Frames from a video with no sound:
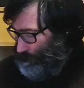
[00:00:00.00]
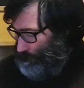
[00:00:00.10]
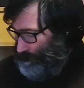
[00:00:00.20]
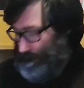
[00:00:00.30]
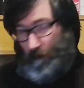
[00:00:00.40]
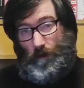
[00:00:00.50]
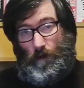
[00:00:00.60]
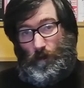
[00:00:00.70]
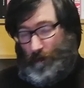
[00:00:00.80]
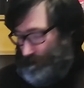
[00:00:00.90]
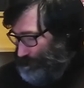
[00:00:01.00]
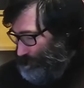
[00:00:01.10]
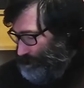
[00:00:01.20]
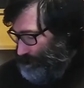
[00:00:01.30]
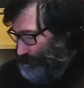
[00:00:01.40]
we are going to
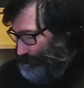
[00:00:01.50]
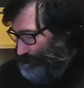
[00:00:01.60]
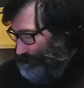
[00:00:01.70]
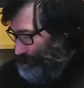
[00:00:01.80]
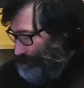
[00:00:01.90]
leave